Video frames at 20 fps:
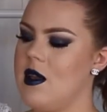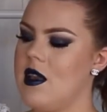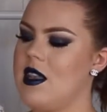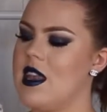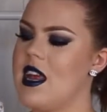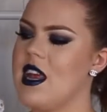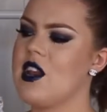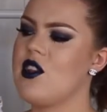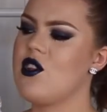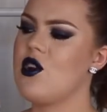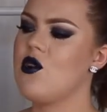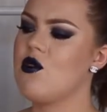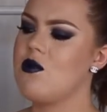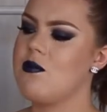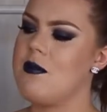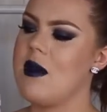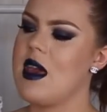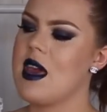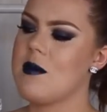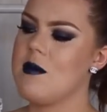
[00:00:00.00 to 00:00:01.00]
they don't
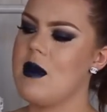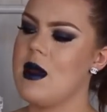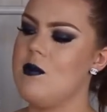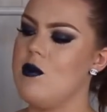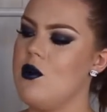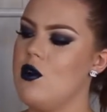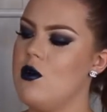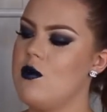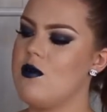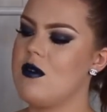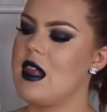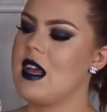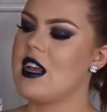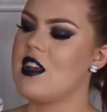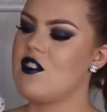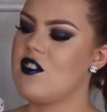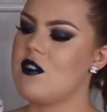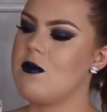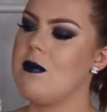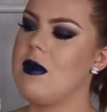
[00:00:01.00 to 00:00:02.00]
make my boobs like
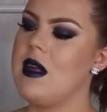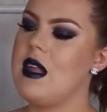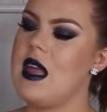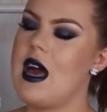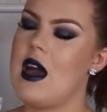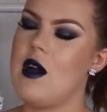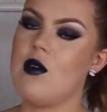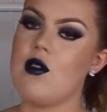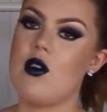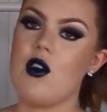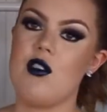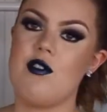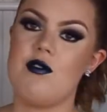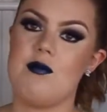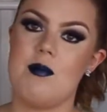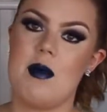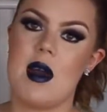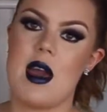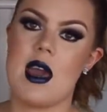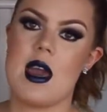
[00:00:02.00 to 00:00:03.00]
spill out of
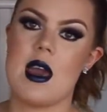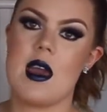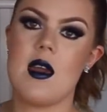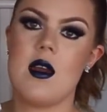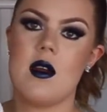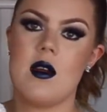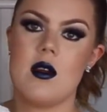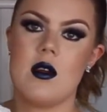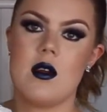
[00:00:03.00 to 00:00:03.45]
my